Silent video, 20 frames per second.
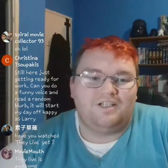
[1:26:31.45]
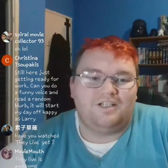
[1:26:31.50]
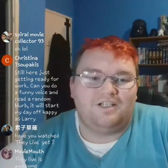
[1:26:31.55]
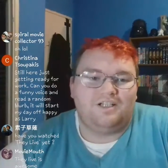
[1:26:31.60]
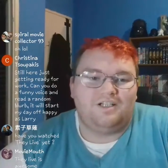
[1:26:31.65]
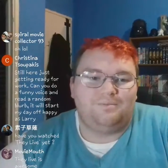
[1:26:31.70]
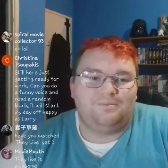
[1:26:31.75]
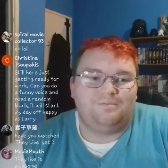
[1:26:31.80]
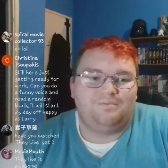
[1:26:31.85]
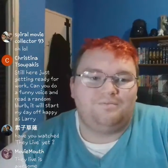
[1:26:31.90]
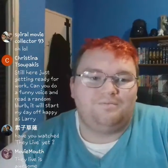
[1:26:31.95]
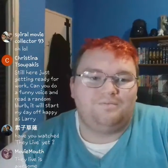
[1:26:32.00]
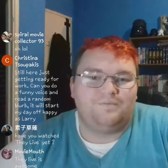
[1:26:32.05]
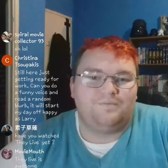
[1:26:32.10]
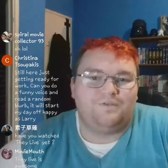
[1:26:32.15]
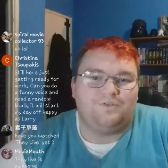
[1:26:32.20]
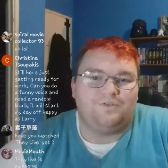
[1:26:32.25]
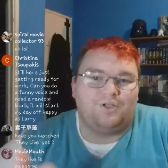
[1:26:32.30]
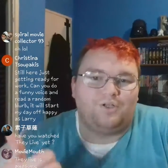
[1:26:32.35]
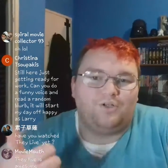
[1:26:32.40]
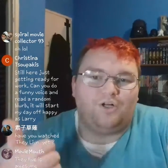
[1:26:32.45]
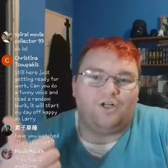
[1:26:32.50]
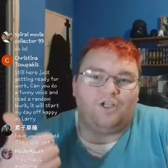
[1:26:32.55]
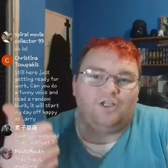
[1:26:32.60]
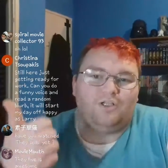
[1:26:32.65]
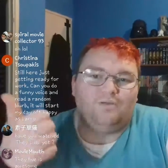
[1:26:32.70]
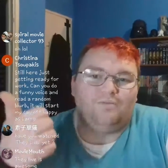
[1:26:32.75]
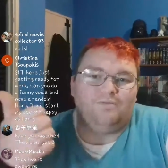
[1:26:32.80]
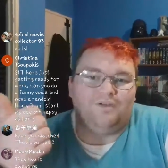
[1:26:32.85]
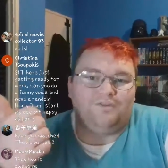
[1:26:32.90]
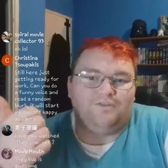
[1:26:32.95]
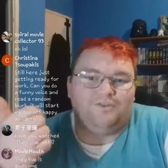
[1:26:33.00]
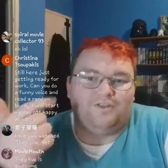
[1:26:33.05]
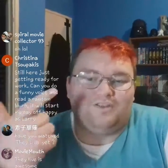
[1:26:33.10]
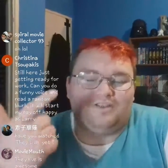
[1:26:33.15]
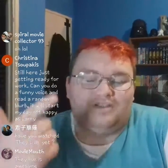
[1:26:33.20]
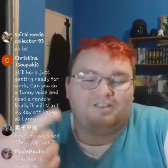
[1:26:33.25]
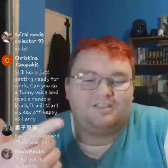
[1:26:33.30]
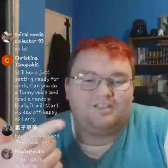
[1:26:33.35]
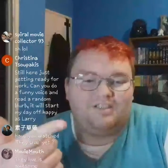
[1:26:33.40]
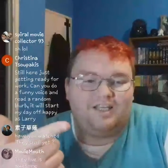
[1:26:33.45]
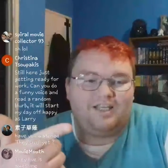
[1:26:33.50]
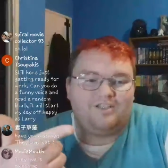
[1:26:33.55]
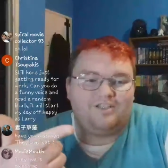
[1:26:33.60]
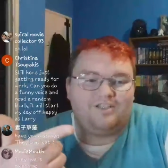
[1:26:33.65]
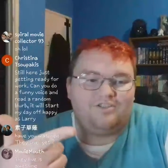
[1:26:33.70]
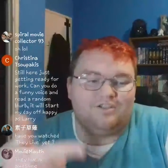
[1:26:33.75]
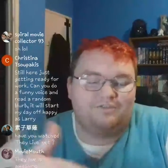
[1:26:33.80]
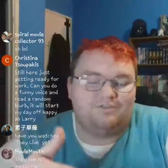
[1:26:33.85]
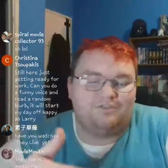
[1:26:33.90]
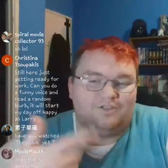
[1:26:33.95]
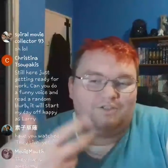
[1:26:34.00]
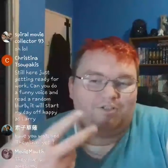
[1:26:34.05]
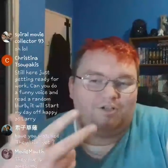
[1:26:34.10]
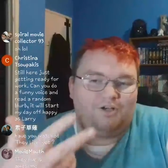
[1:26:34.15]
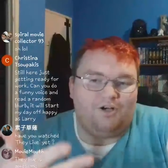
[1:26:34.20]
I've done Gollum, I've done Stitch, I've done